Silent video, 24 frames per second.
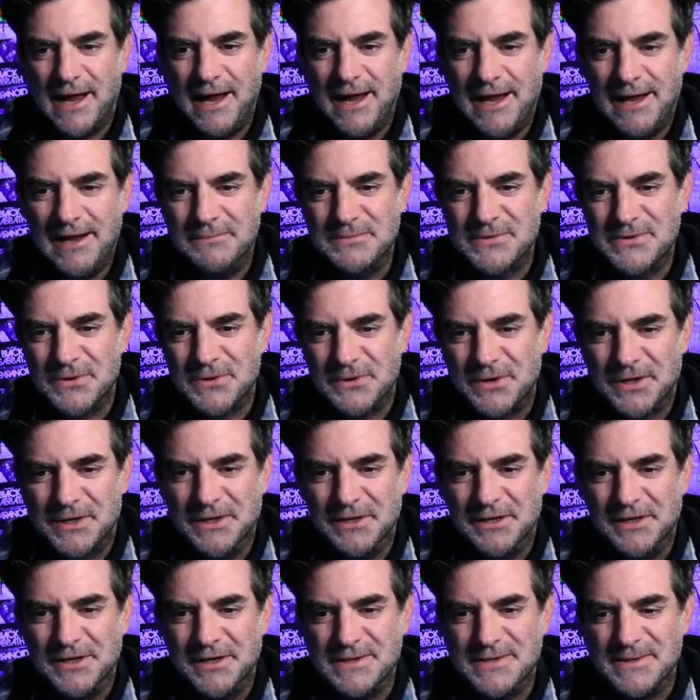am sort of
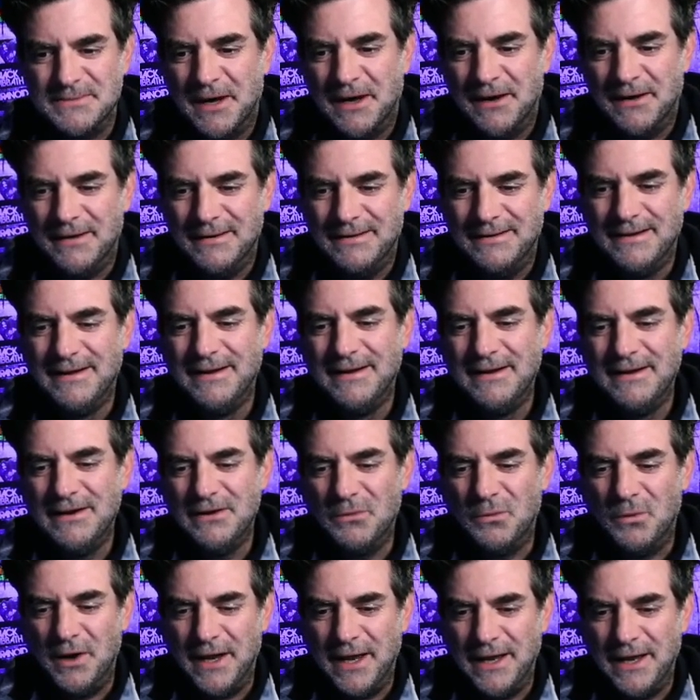curious about
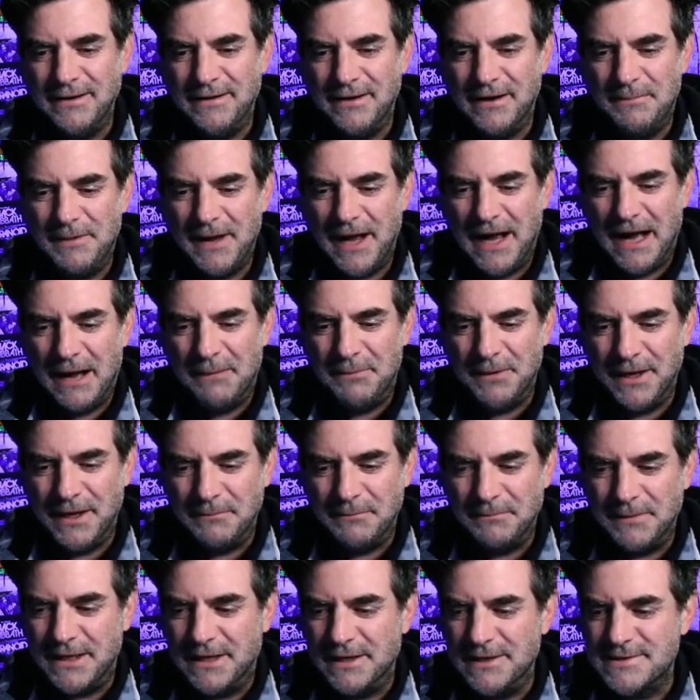what ended up happening,
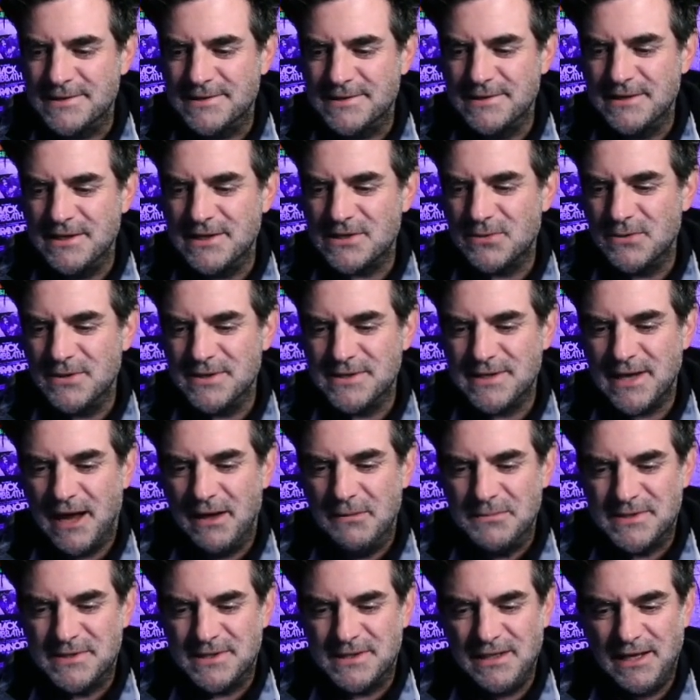because this was
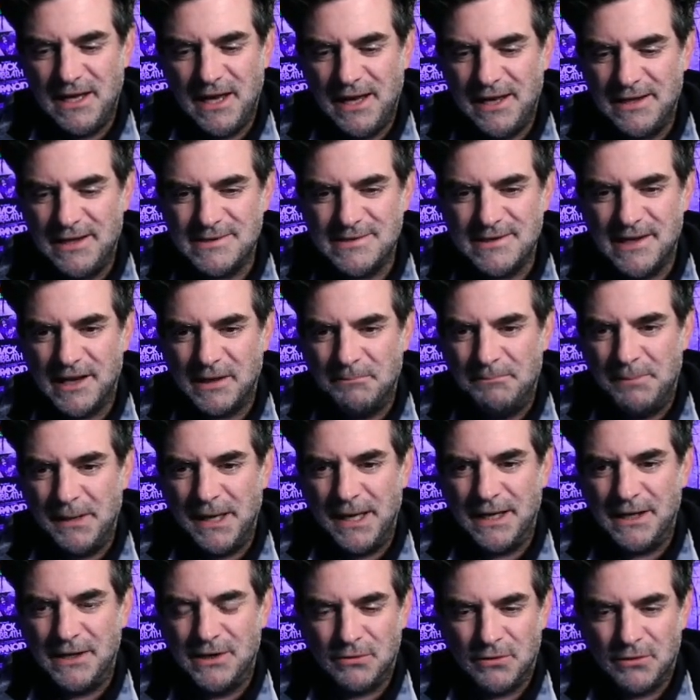MCA's like
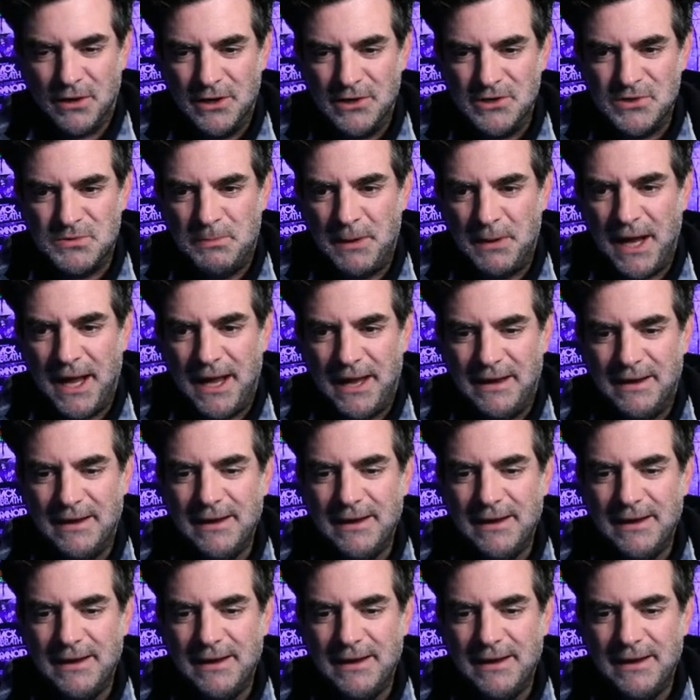big grunge bet.